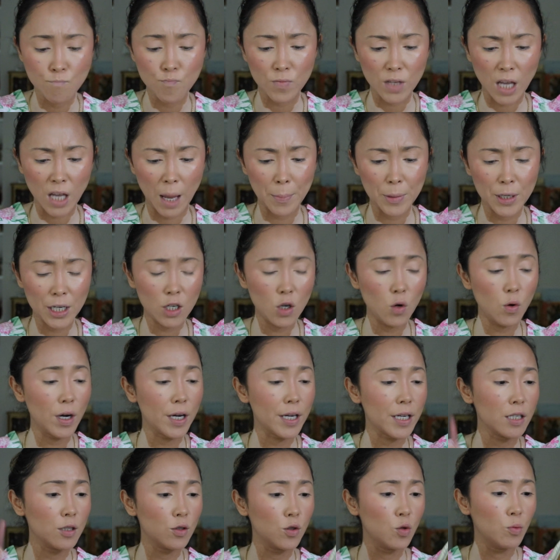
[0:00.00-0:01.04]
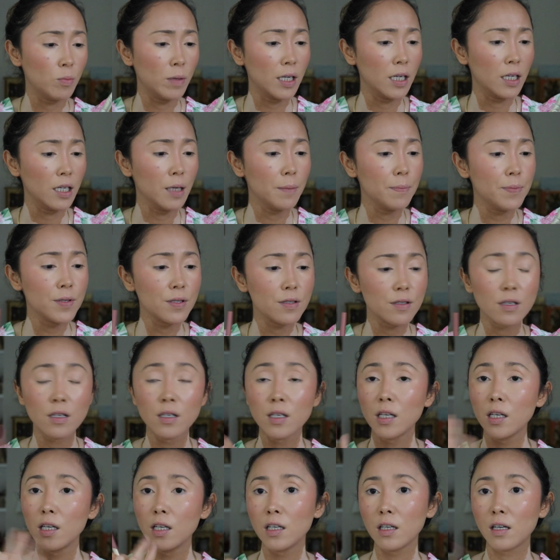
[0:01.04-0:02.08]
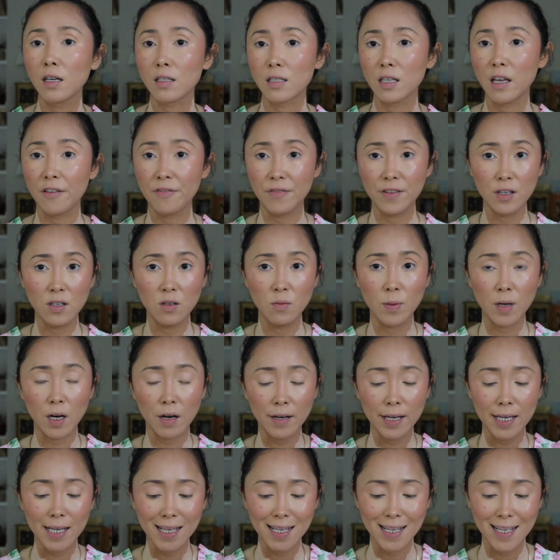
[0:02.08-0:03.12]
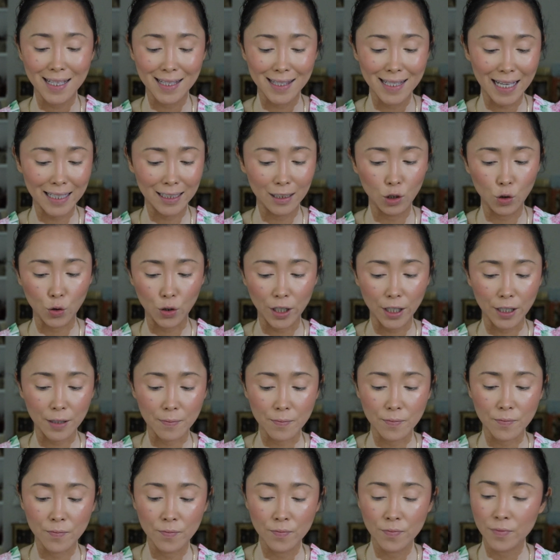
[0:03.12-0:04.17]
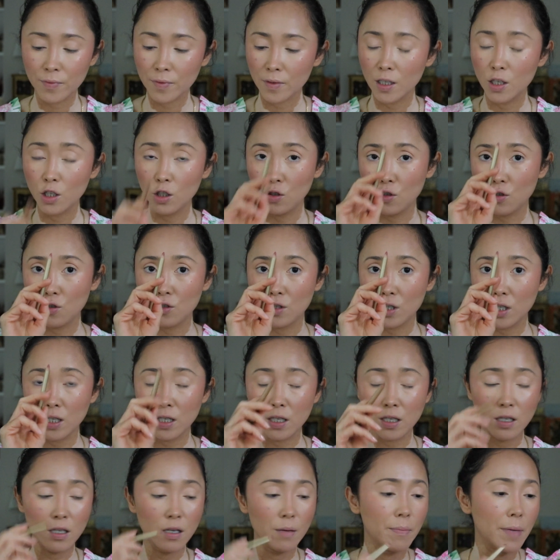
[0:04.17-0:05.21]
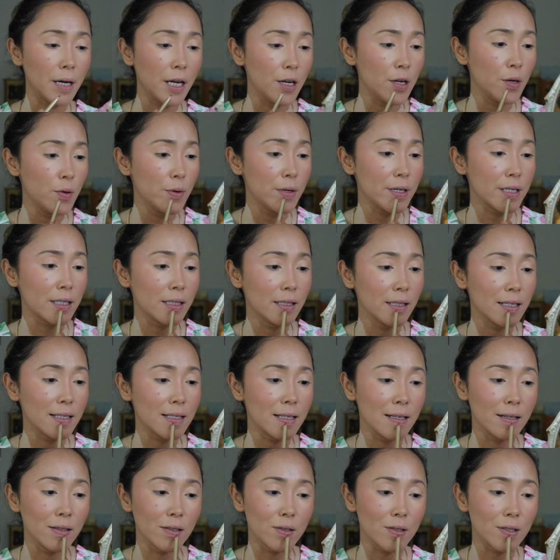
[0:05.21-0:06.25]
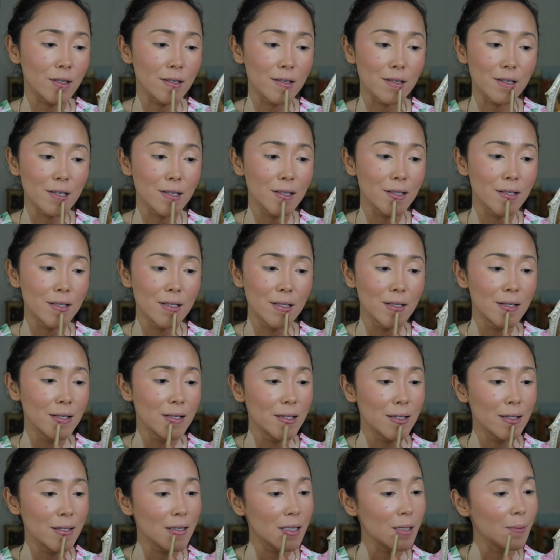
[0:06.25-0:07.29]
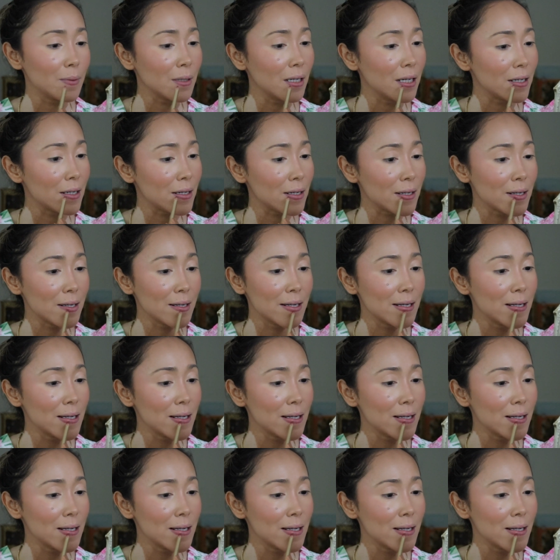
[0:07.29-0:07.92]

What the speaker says: I'm gonna go ahead and do my lips because I feel very dead looking, using my newest Lisa Eldridge lip liner.